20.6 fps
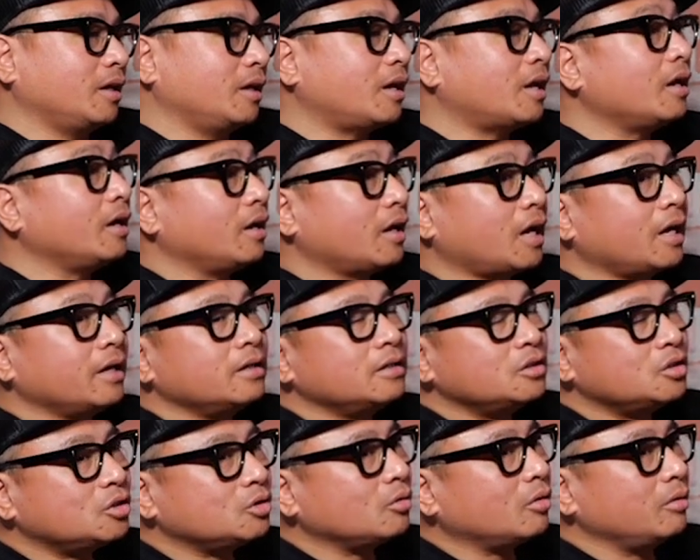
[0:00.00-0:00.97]
And I
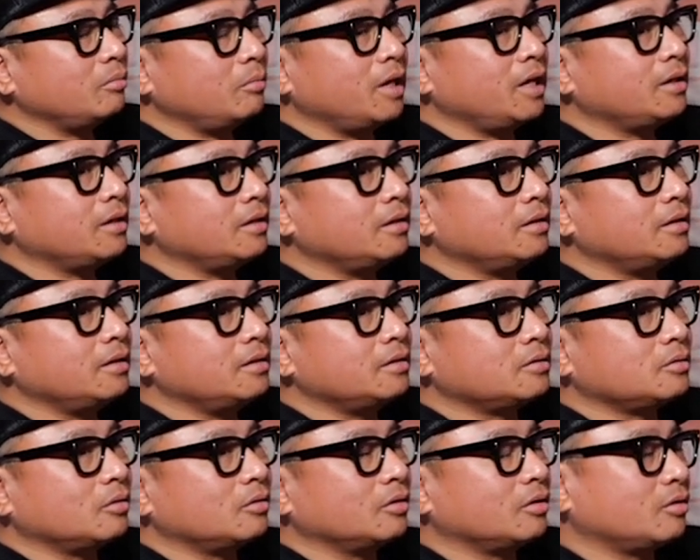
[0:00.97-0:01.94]
enjoy making these
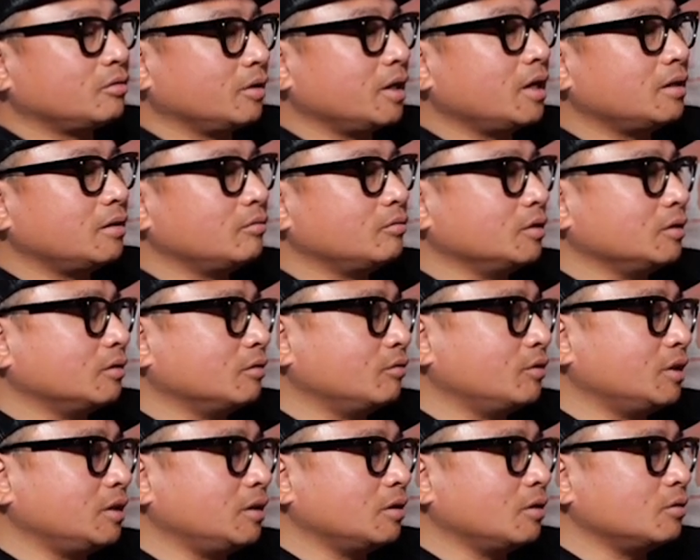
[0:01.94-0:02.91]
sort of creative little
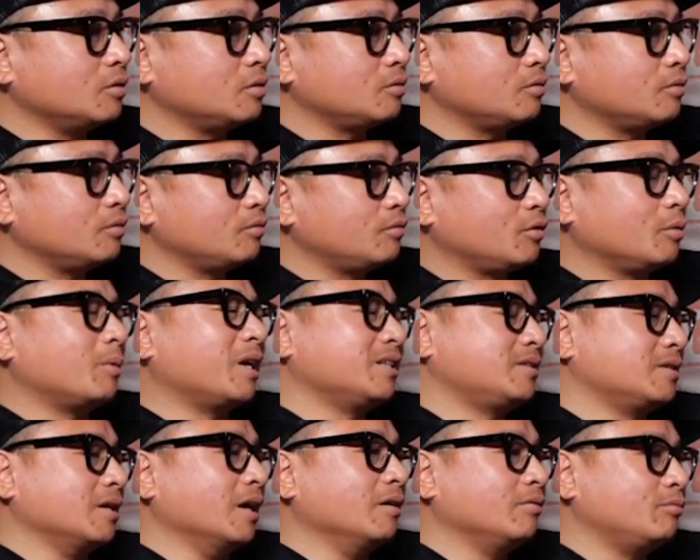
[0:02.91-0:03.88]
videos for
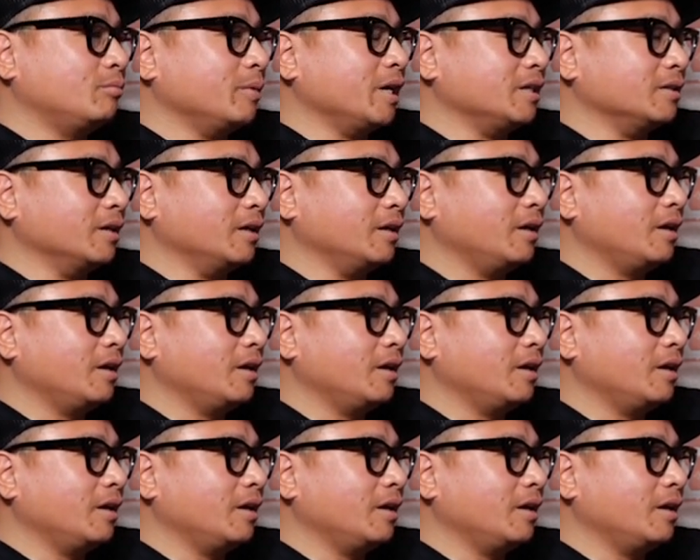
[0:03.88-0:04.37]
myself, mainly.